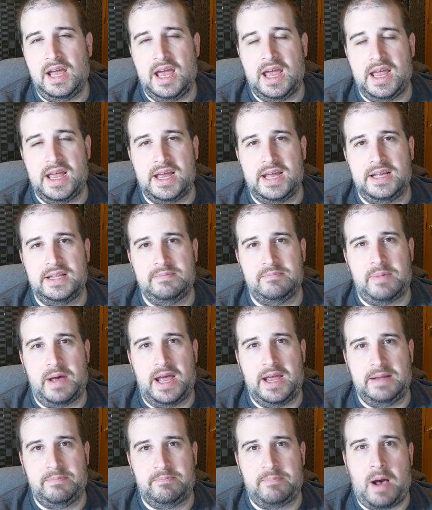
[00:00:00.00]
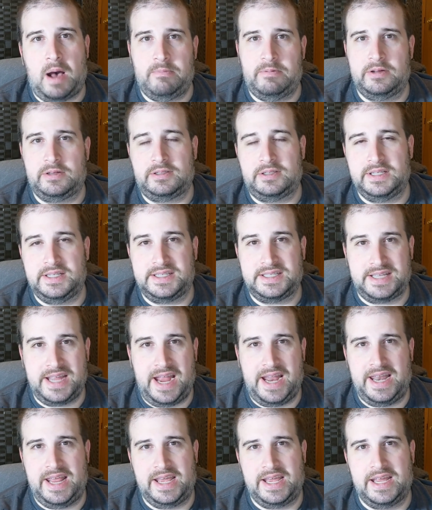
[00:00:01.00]
And by publicly
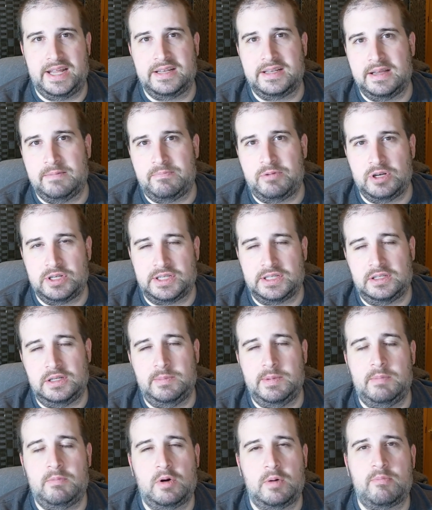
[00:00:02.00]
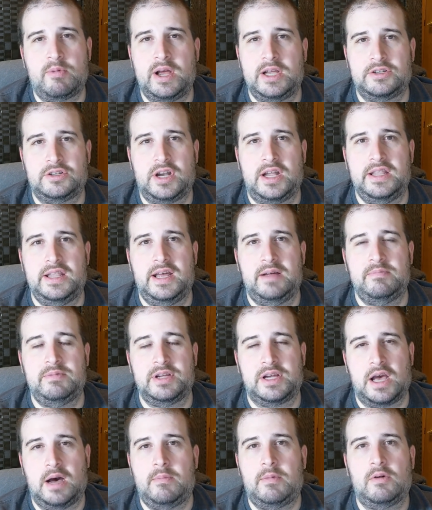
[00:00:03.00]
stating it, it puts a little bit more pressure on them
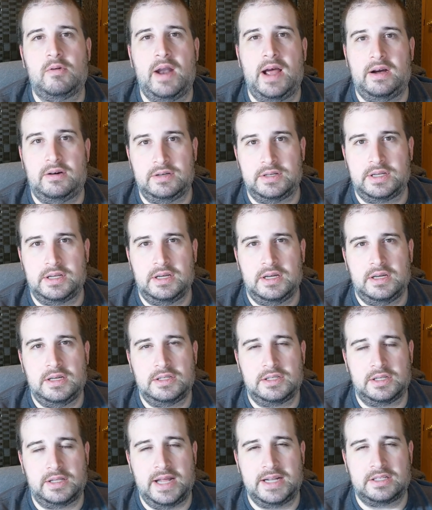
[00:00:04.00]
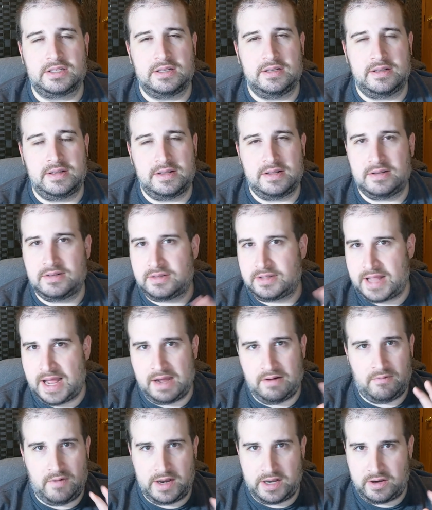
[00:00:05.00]
to come around. So
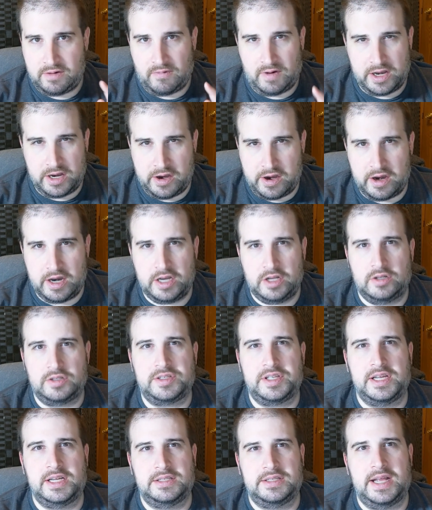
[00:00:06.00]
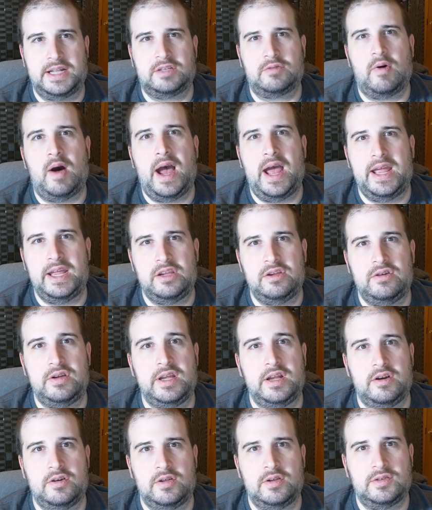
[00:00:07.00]
that when you're hearing those things, that's why you
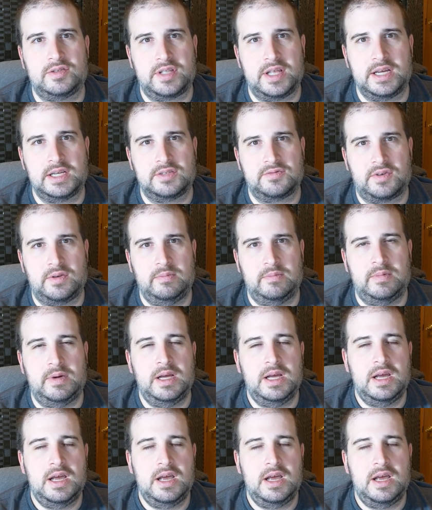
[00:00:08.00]
hear those things from